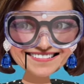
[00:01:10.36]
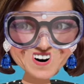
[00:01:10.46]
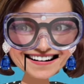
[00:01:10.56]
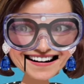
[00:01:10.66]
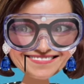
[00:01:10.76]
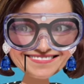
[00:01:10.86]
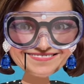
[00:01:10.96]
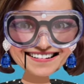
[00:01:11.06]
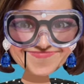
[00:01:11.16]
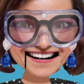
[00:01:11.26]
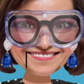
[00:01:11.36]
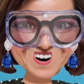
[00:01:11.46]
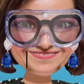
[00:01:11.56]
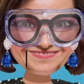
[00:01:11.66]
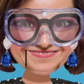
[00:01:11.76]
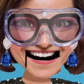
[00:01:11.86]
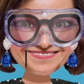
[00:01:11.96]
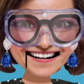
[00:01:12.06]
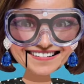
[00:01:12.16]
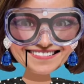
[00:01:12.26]
We set up the apparatus
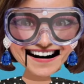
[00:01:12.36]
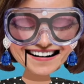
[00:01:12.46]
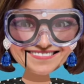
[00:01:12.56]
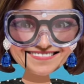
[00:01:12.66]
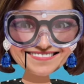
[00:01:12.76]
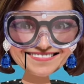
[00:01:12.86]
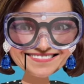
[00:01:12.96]
as shown here.